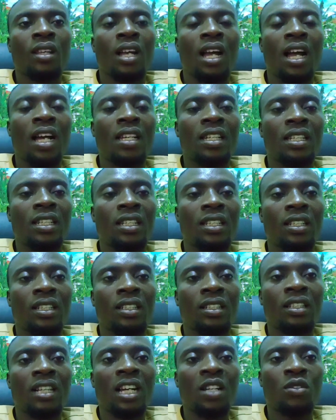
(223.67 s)
And the
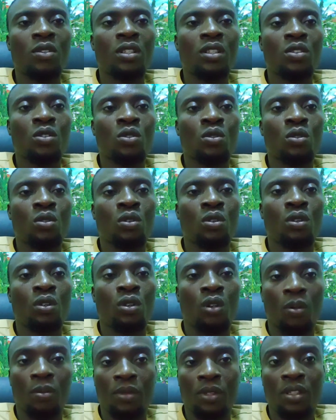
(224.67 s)
graduate school
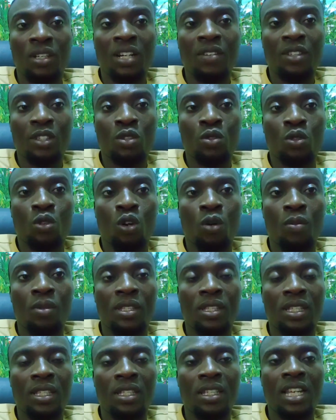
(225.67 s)

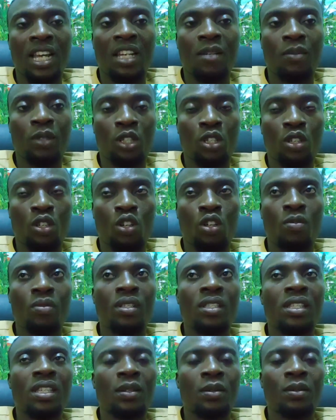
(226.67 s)
committee, the admission
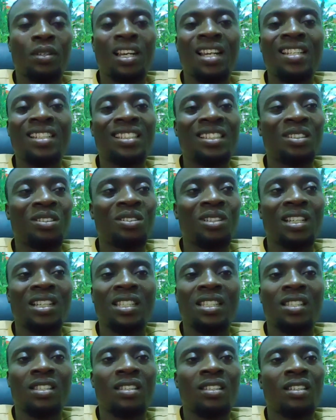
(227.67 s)
committee, especially in the
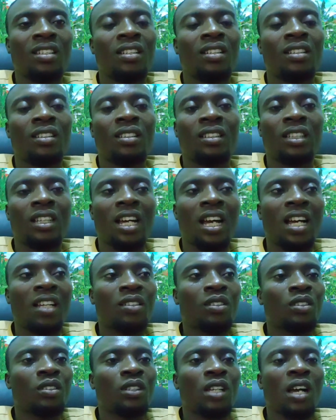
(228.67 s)
US, they have
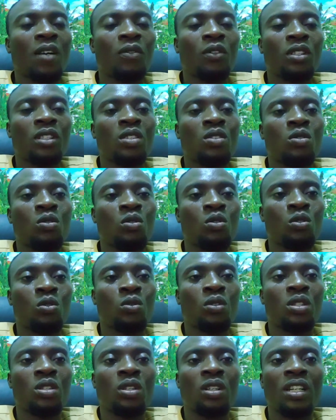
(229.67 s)
nothing to do
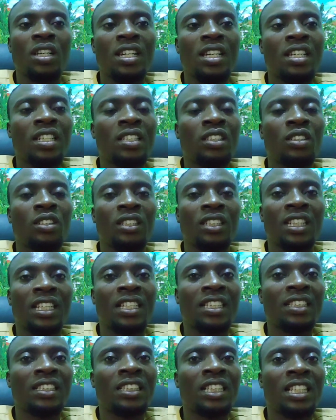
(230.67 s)
with your age, your
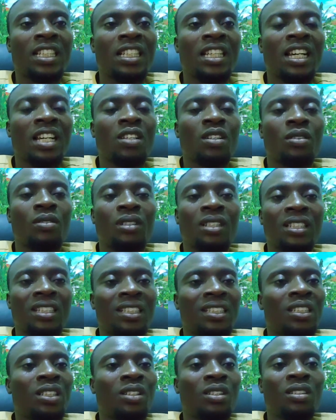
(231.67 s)
gender, your
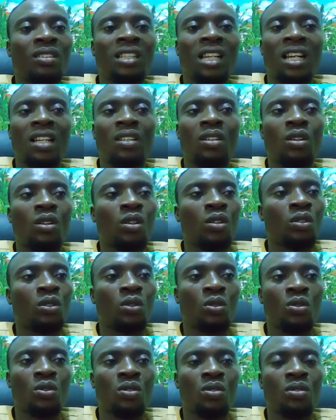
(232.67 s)
religion, and all
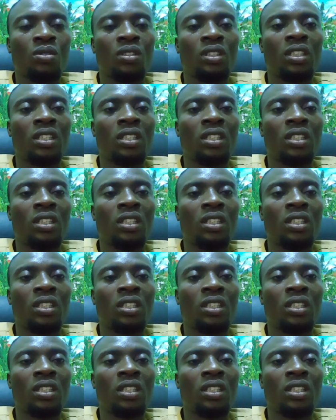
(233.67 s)
those.